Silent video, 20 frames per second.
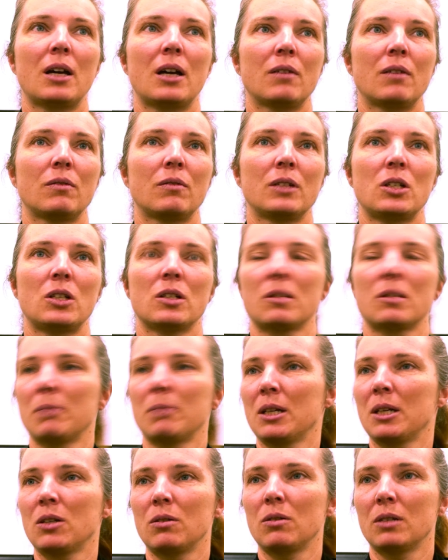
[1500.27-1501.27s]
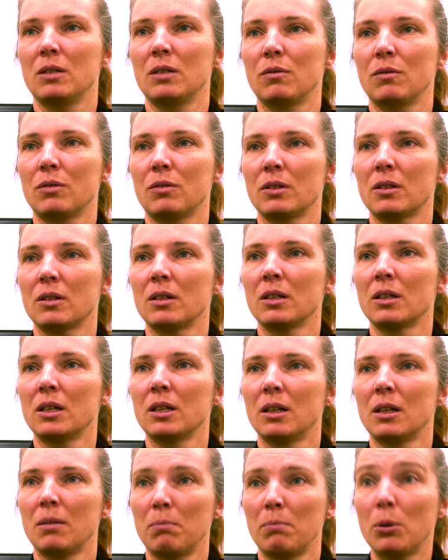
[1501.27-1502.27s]
have, it just makes you a different
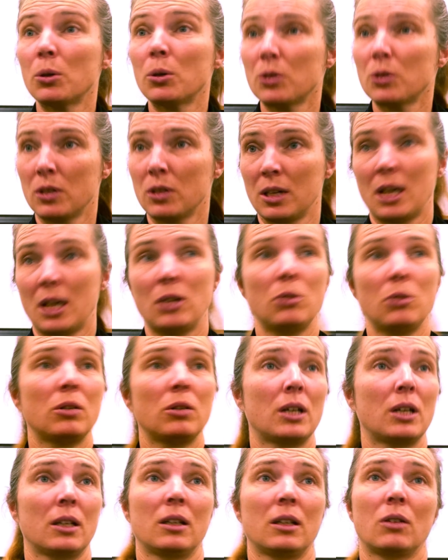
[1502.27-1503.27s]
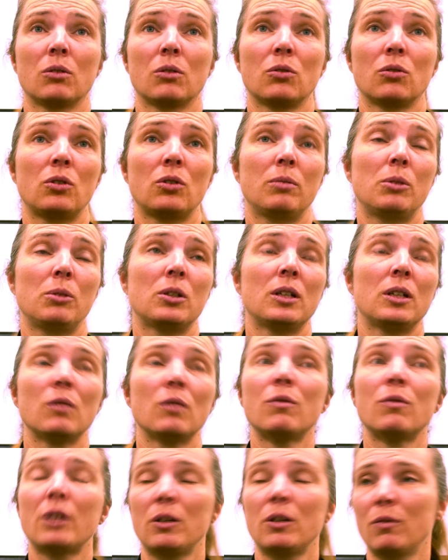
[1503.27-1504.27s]
person, and you can contribute in a
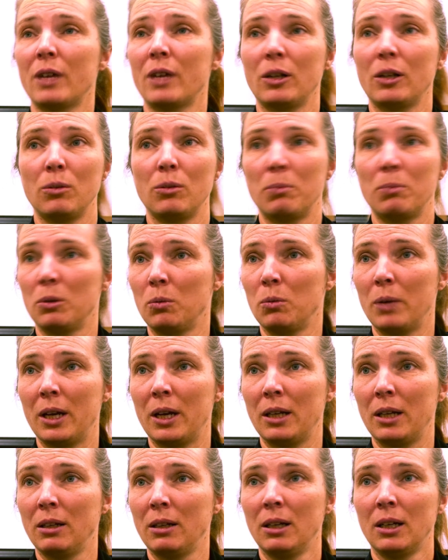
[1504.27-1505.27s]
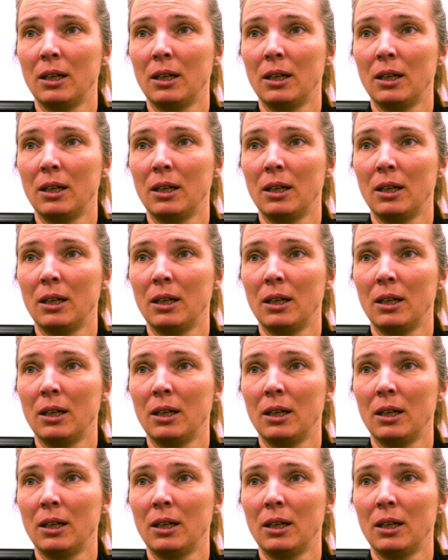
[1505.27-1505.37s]
very valuable way